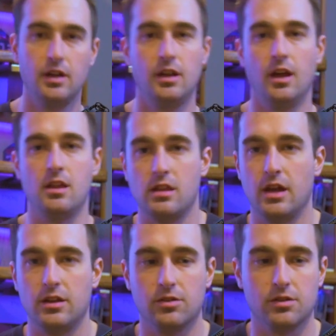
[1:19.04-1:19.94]
Other than
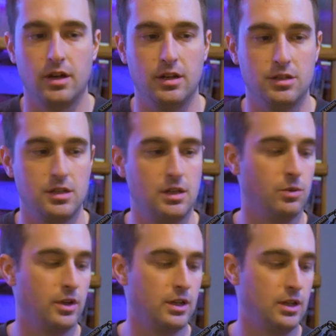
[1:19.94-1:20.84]
that, you'll kind of see
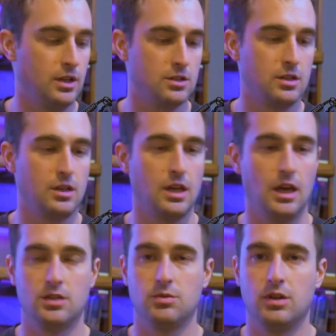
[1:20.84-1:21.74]
what it is
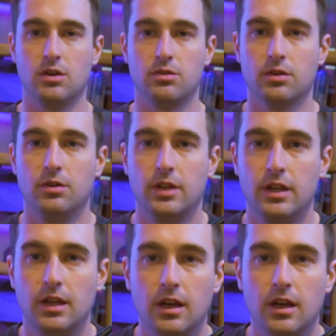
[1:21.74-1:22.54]
as we go through it.